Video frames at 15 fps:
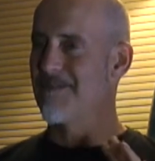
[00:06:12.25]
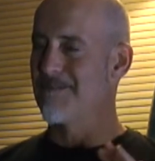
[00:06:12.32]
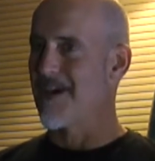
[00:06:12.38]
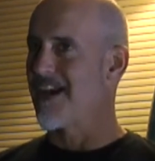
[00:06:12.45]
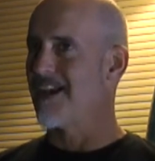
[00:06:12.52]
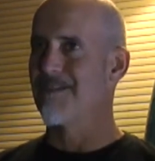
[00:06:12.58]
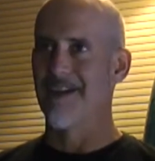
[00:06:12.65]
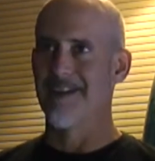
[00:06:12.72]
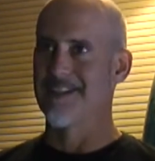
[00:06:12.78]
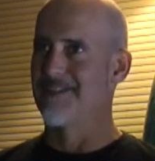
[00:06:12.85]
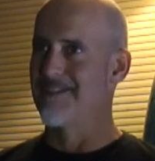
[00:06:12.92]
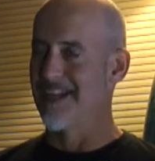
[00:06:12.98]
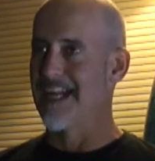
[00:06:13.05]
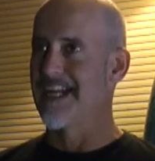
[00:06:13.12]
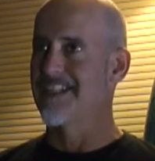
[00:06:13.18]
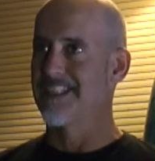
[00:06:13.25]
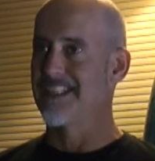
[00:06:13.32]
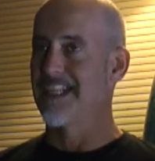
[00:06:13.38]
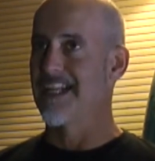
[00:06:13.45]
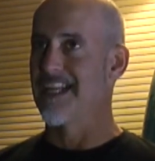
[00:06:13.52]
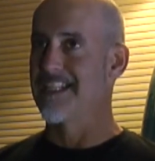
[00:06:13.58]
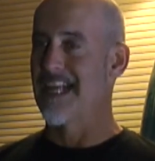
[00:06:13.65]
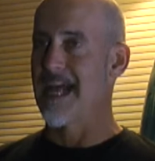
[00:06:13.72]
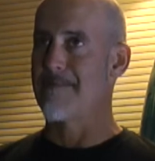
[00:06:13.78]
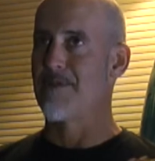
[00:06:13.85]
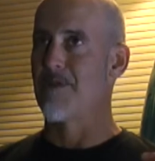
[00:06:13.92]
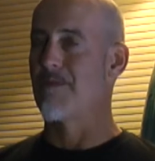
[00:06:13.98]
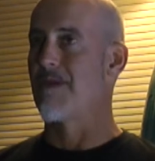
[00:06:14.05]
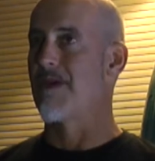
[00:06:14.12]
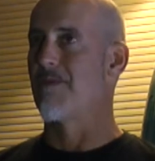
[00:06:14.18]
Parkway was a really interesting
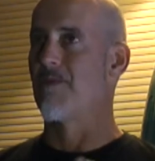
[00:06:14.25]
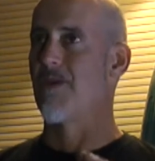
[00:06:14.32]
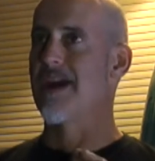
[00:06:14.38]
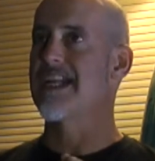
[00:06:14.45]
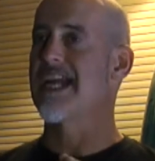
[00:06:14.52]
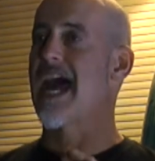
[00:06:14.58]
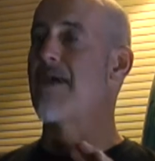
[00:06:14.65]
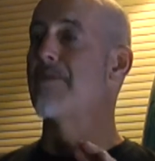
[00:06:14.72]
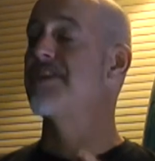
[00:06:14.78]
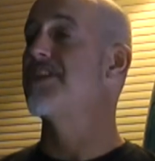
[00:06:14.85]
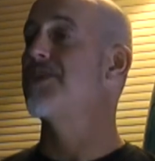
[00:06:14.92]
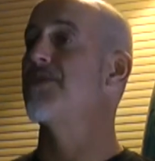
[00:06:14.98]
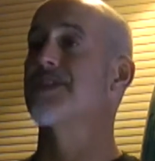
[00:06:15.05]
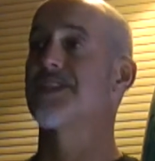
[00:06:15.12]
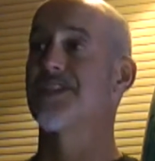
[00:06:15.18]
example, where one guy would do a